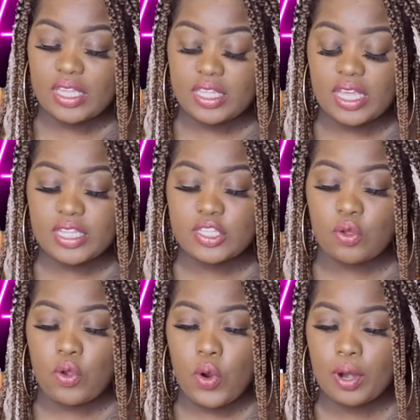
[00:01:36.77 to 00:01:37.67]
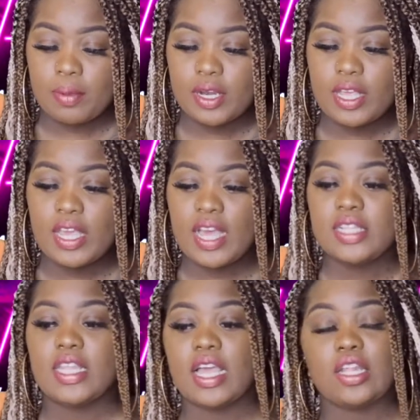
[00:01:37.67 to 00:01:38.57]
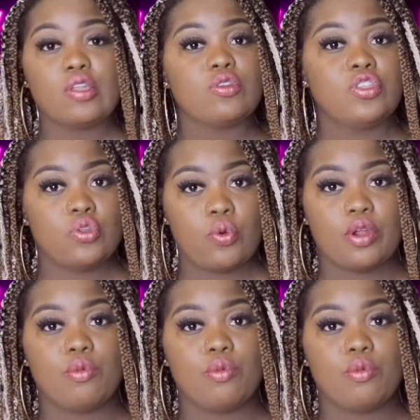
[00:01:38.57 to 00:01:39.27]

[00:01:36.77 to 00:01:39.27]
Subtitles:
yeah, so Corbin, he has like a little story.